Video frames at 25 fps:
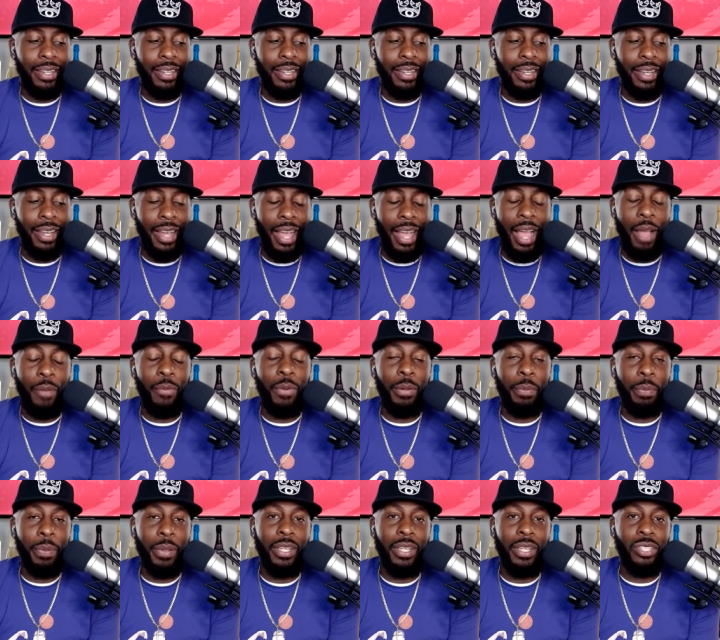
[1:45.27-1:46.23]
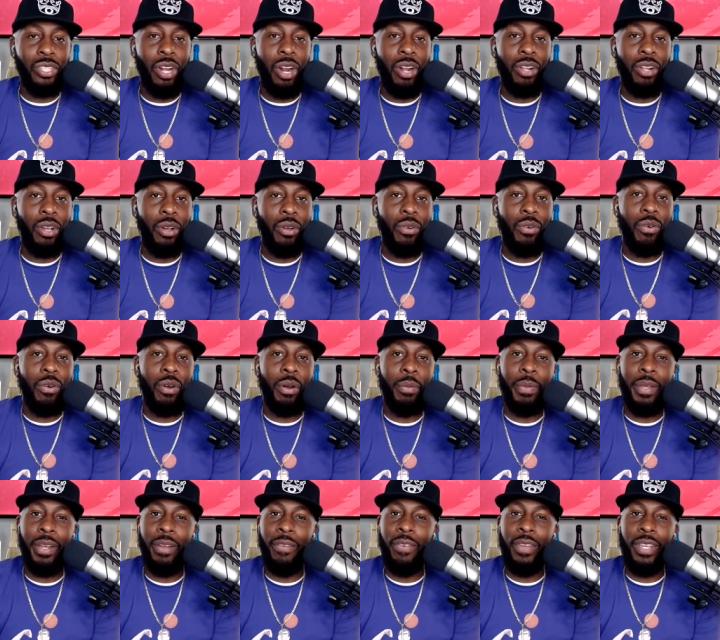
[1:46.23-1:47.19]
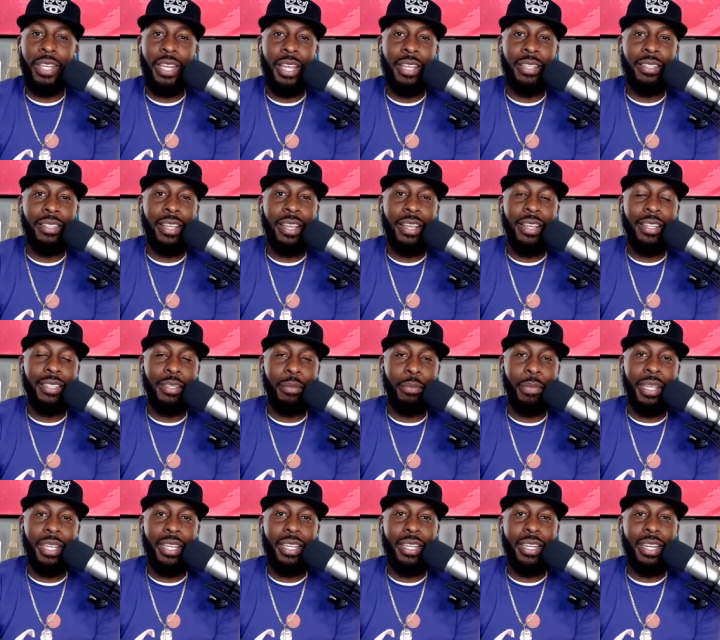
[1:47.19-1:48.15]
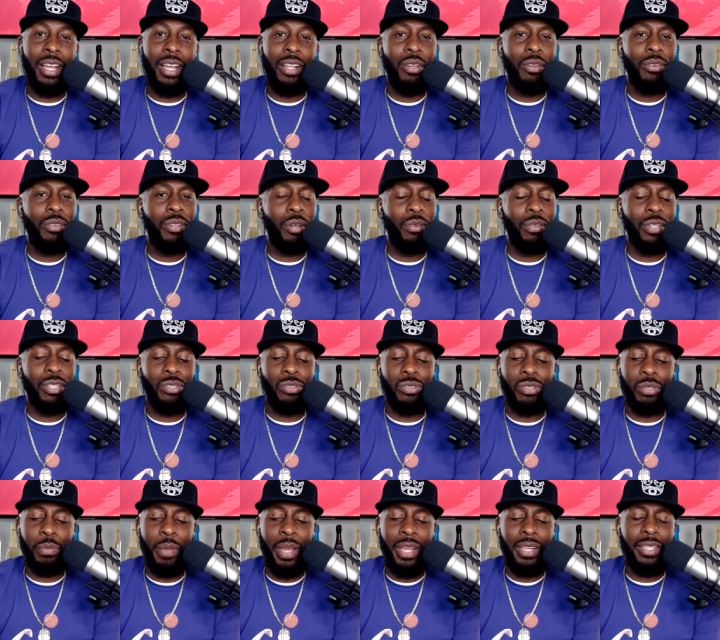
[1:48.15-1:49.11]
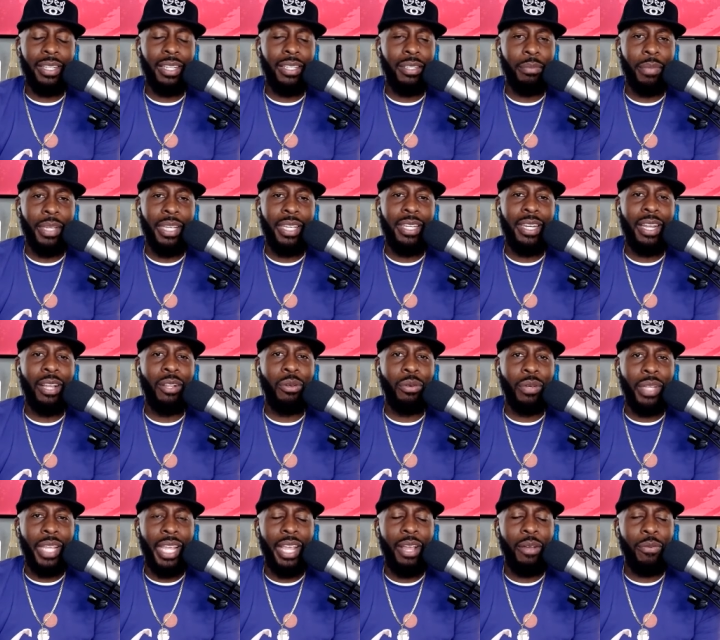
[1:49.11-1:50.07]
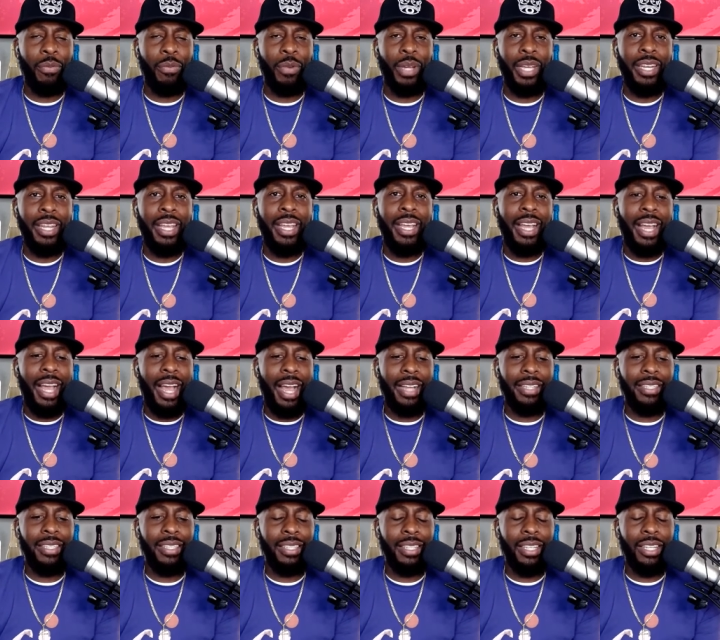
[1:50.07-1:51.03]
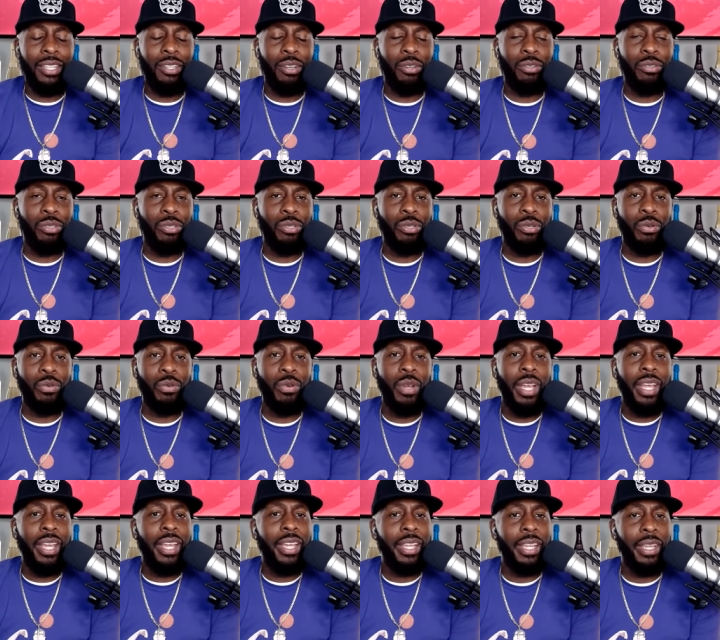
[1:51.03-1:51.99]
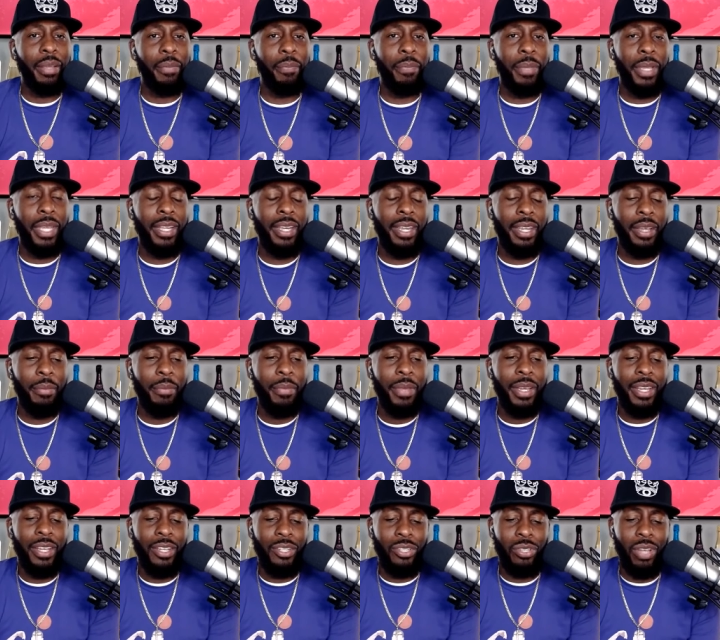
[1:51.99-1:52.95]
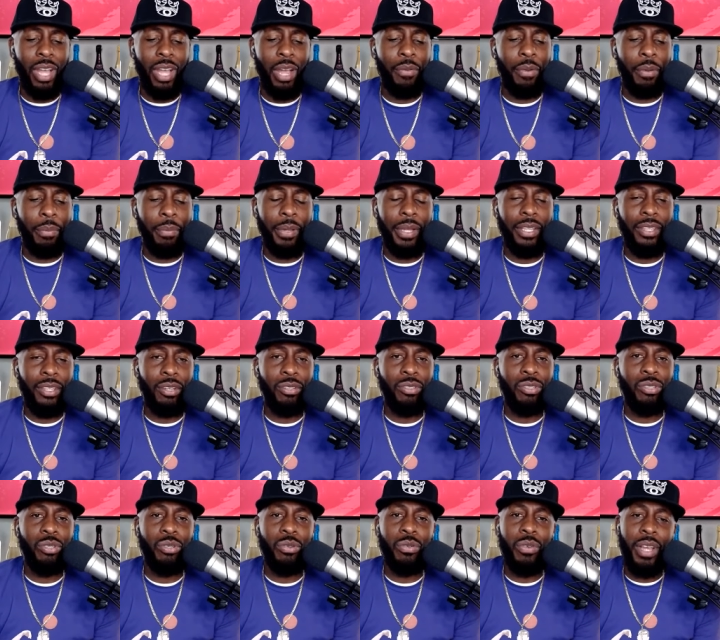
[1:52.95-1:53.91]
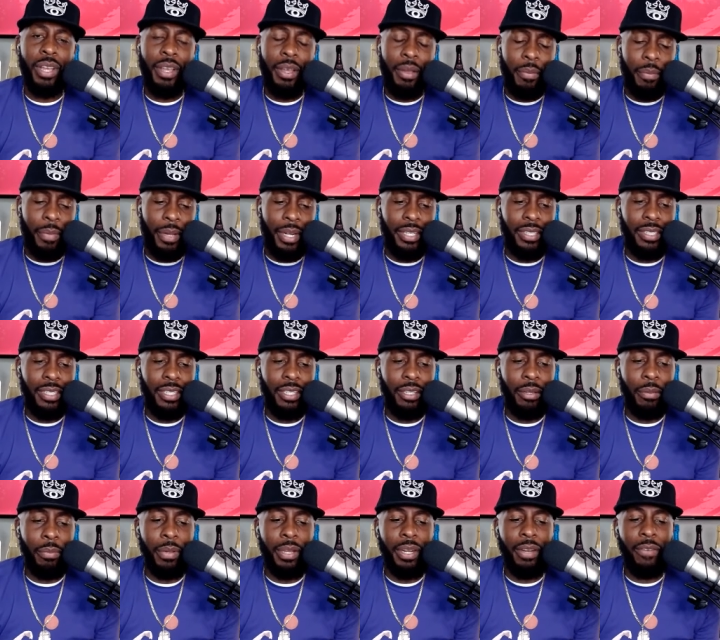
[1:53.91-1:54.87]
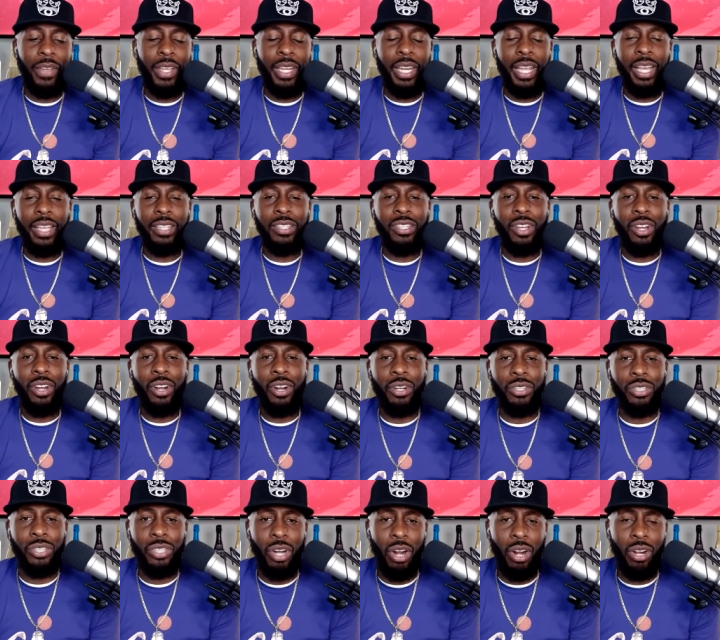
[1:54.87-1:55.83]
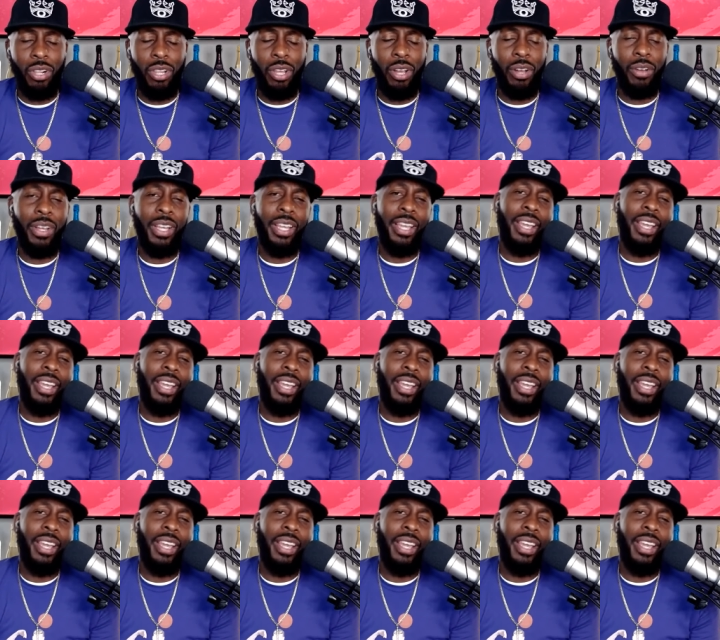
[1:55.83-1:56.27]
I would pick Charlo or Benavidez to beat Canelo. No disrespect. Doesn't mean Canelo can't win. I just think those two can beat him. So I would pick those two, but it's either Benavidez or Charlo.